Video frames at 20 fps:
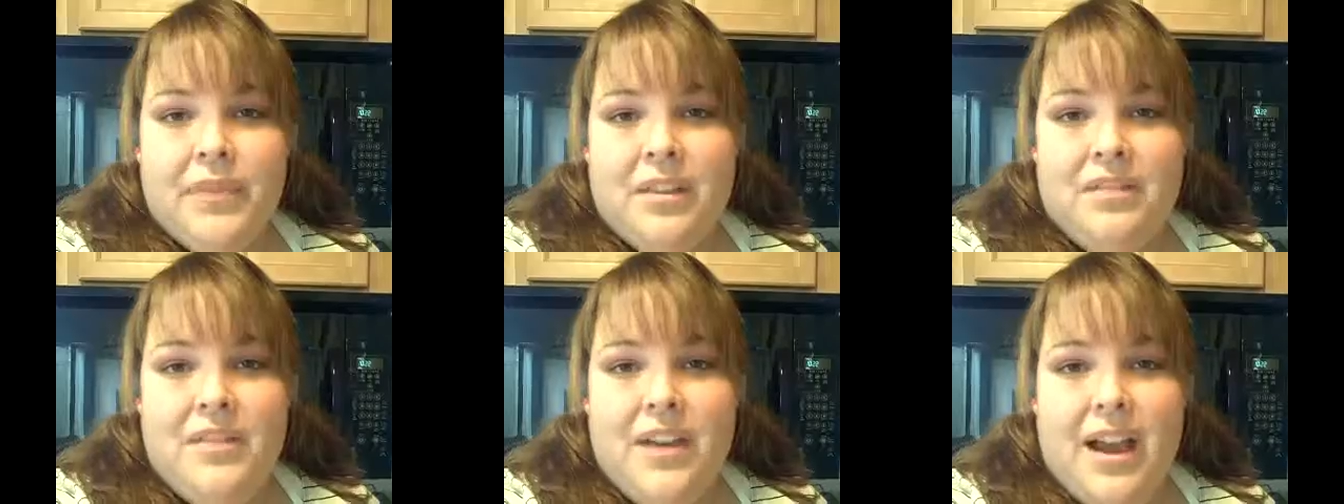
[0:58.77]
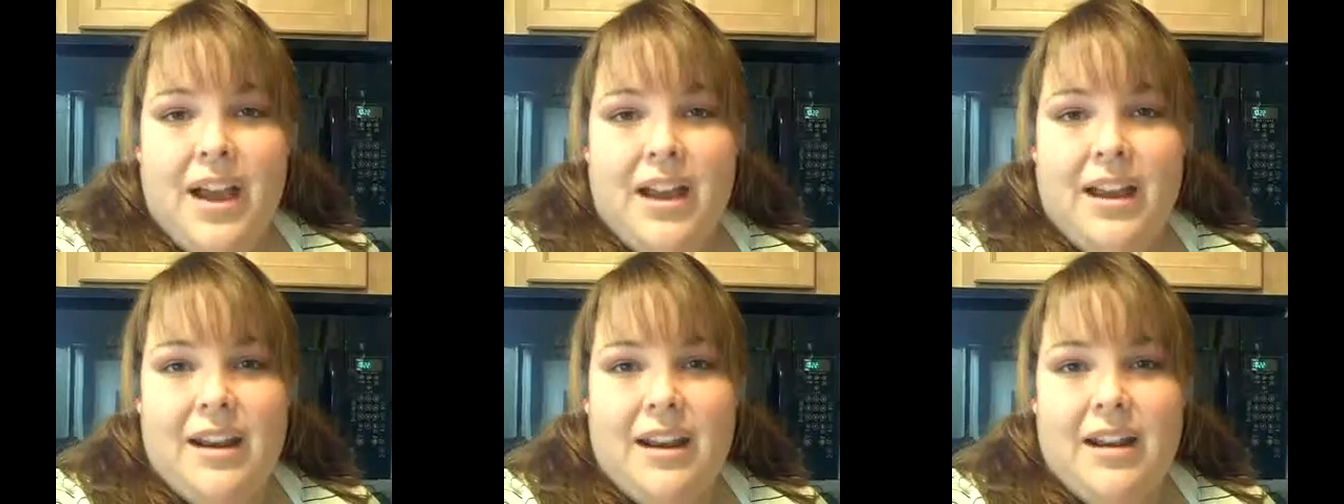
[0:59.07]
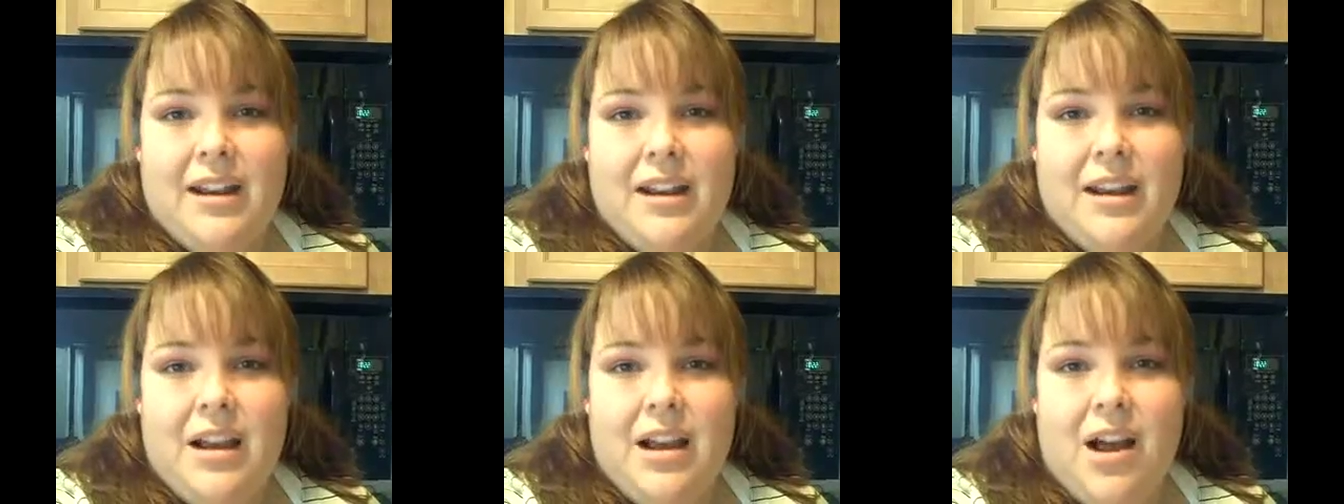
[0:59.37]
that
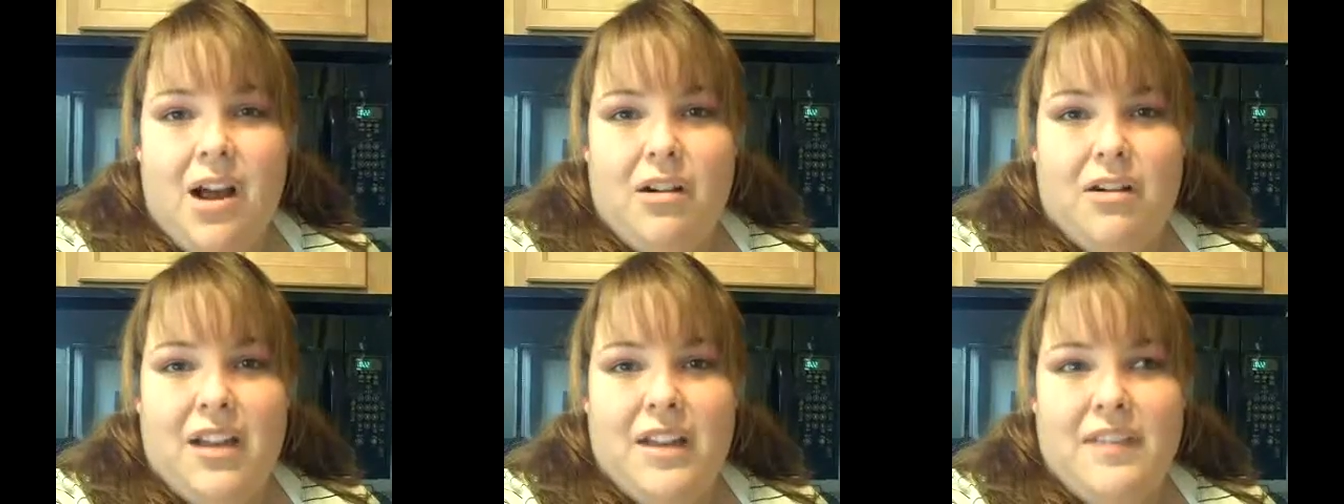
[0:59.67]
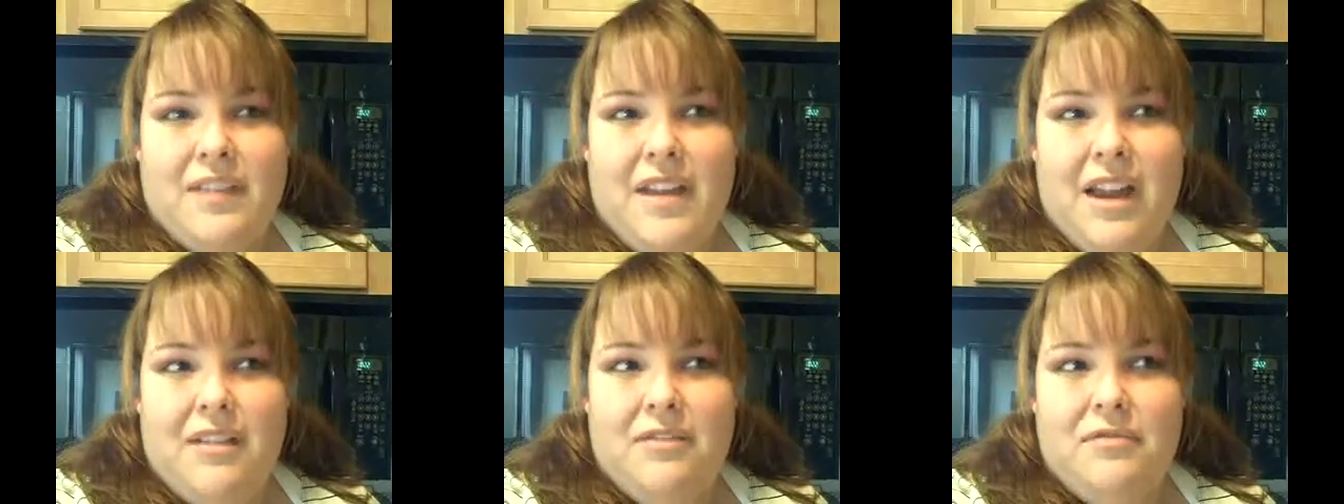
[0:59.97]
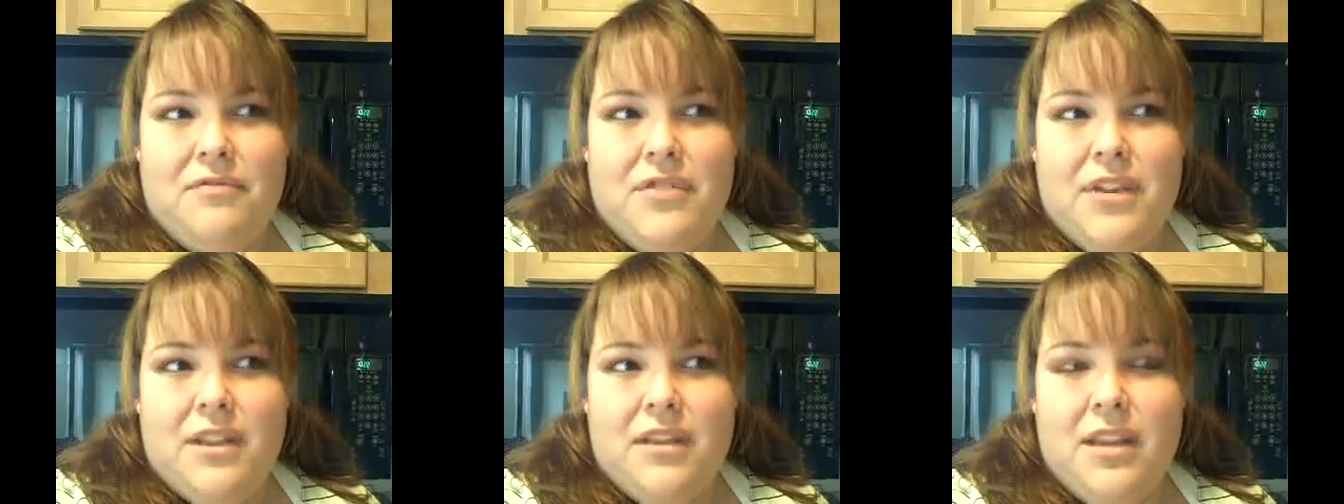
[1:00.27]
I'll get that
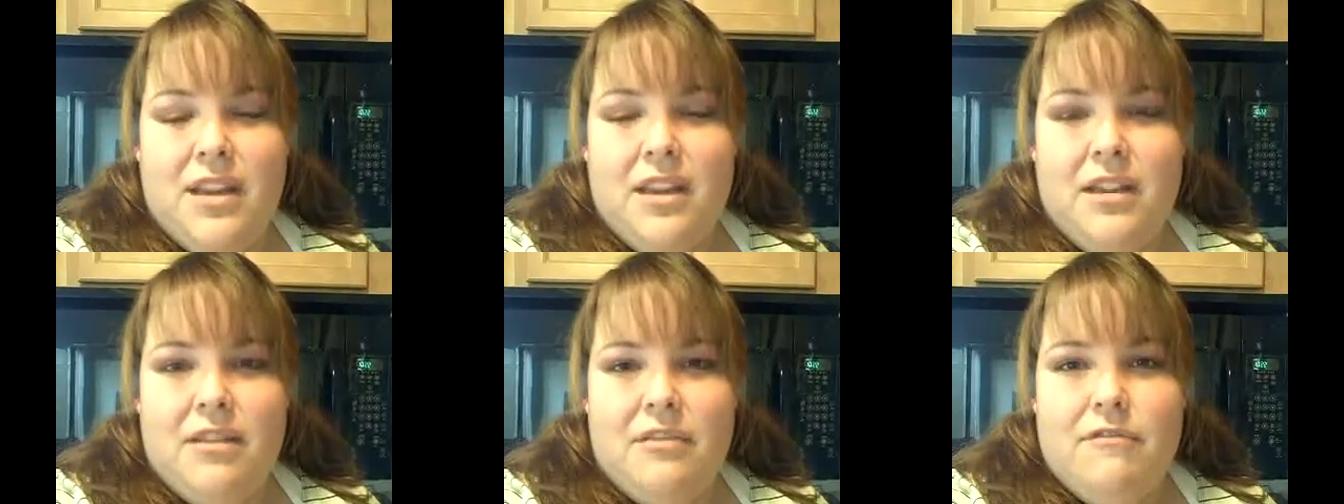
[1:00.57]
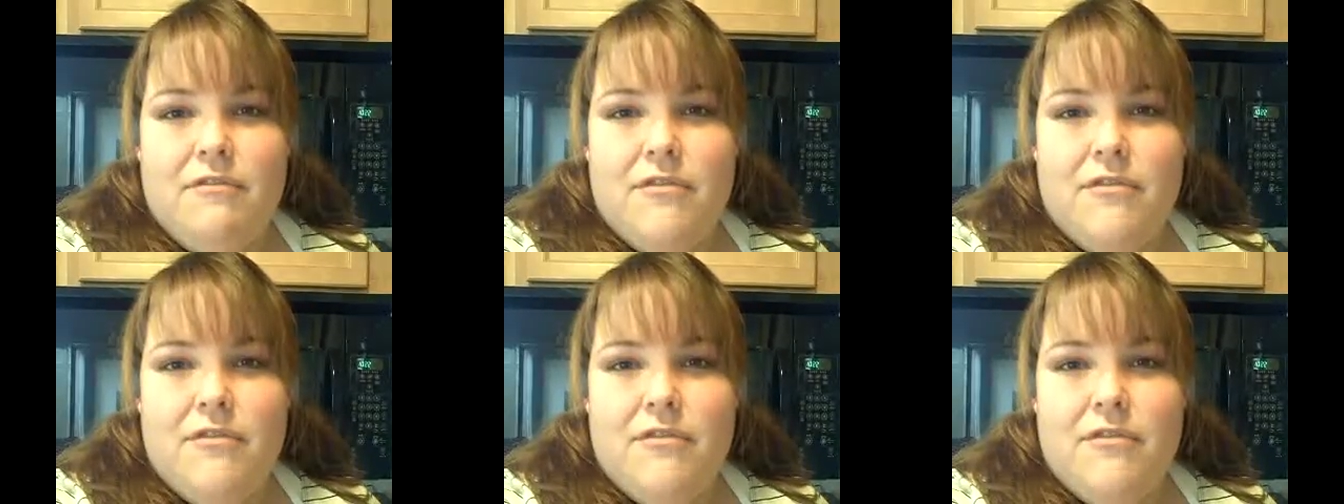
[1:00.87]
feeling of